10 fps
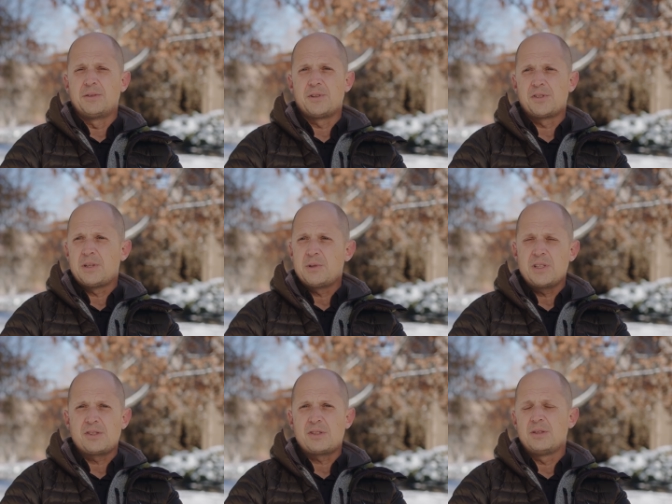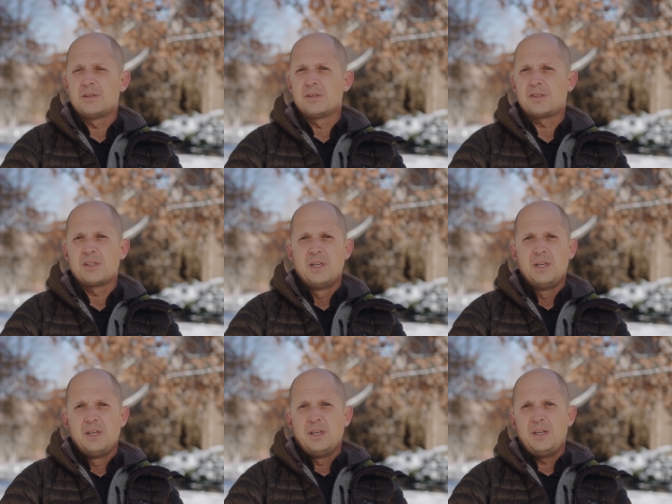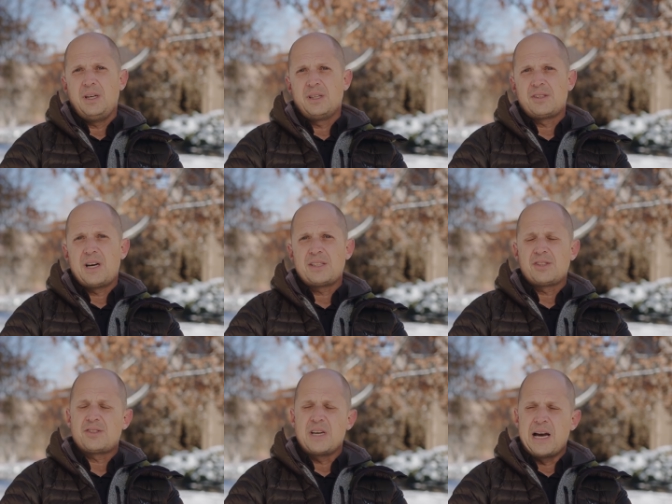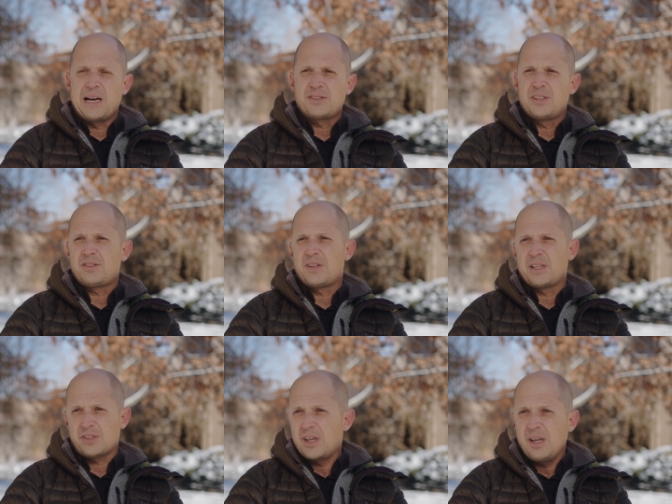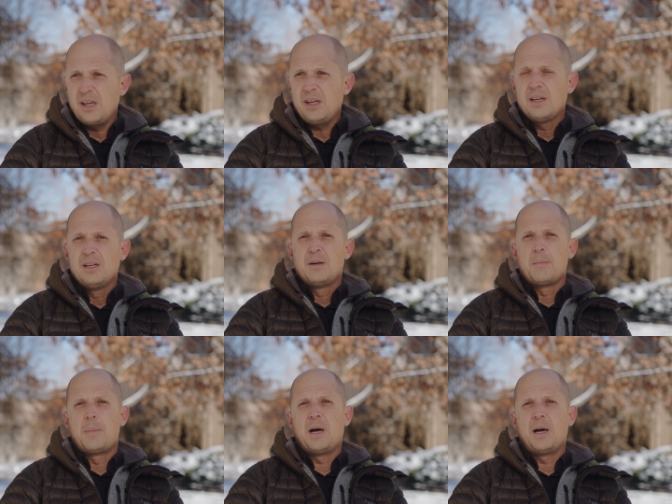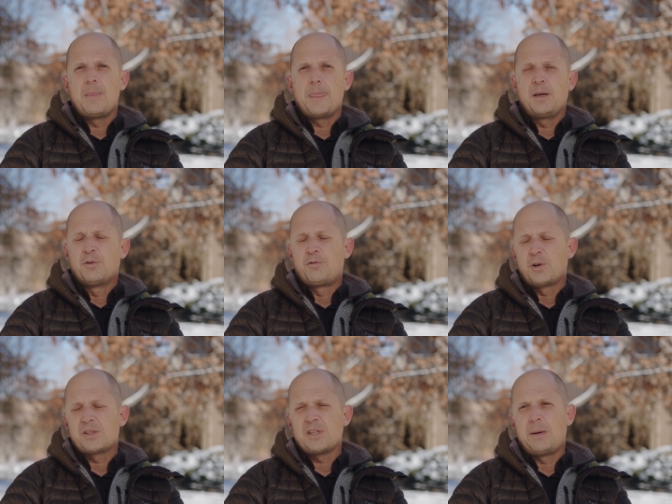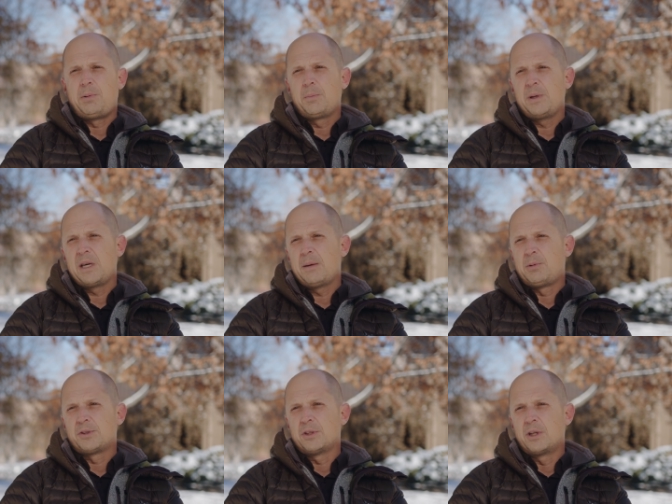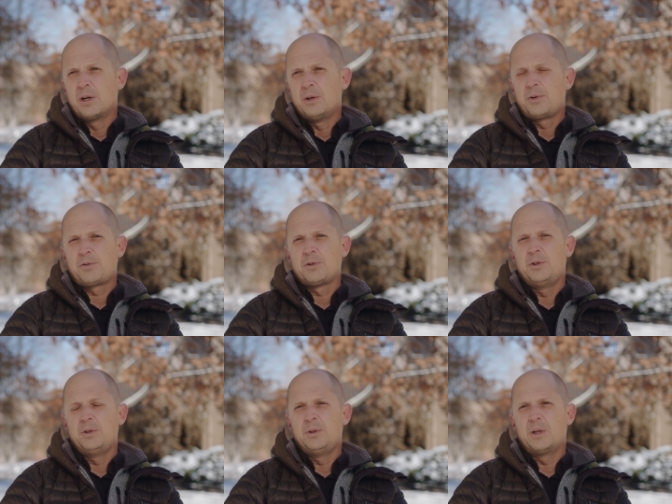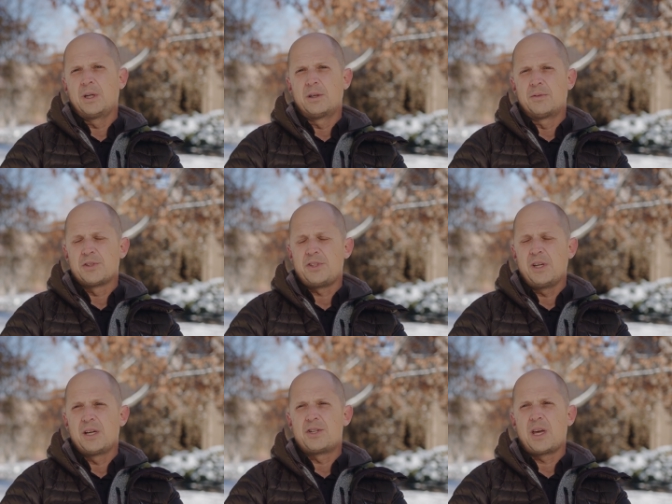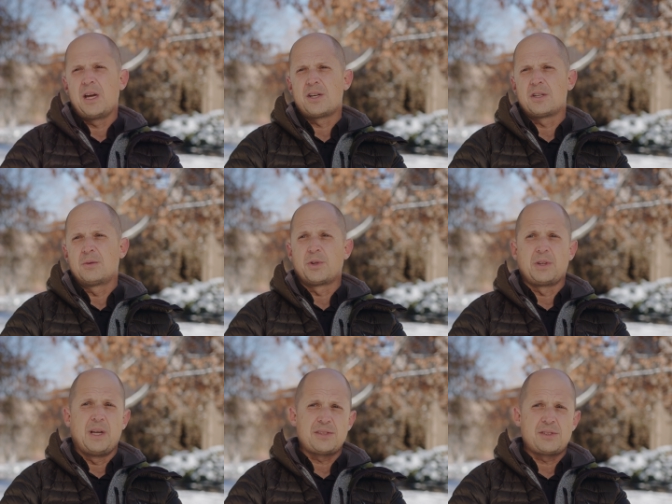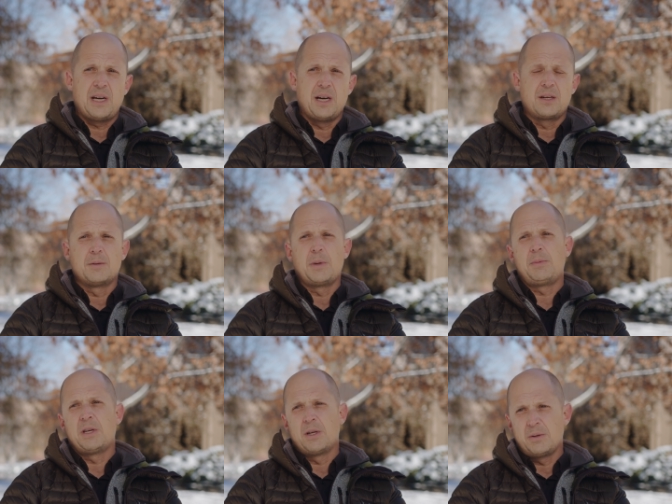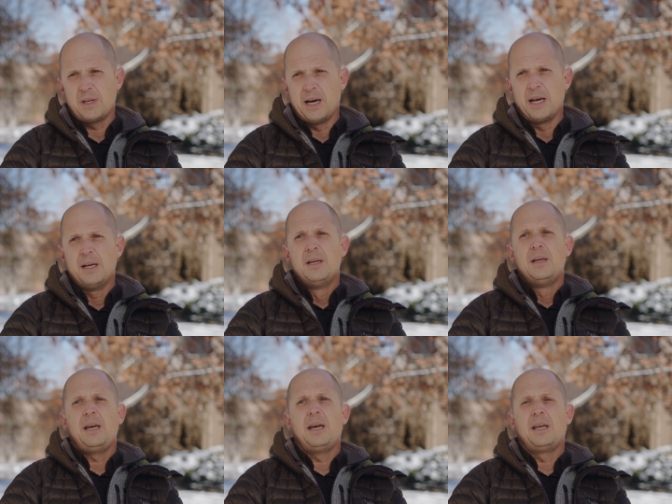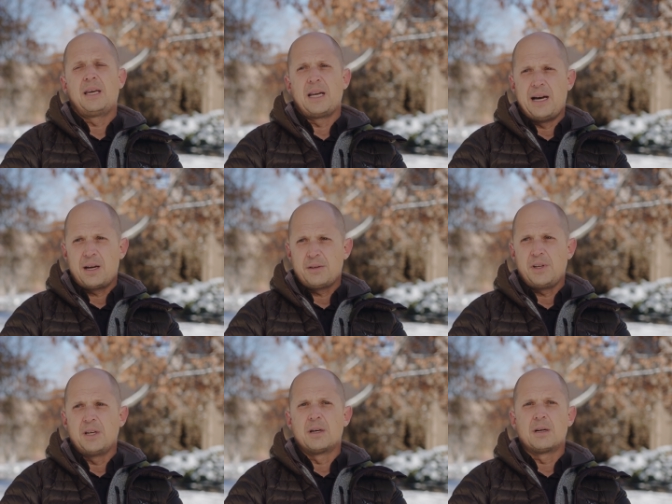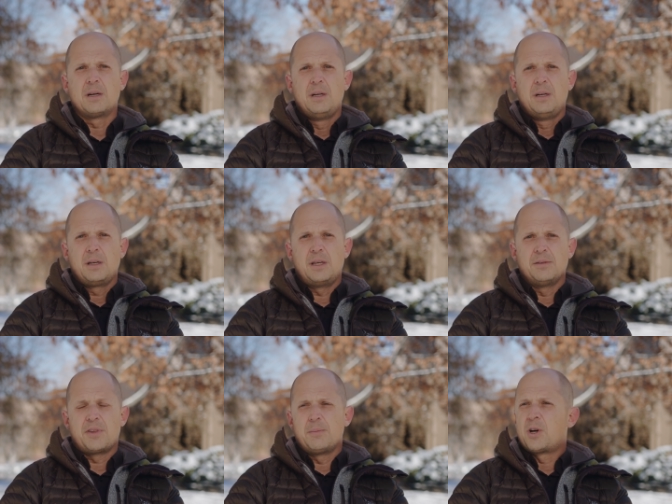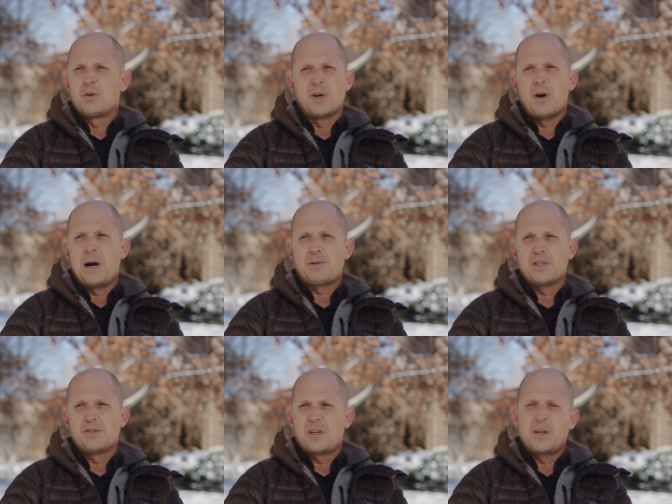And for some of these students, it's not just the access that's key, but for example, being able to go through a university education with less debt or maybe no debt and get out of here gives them career options that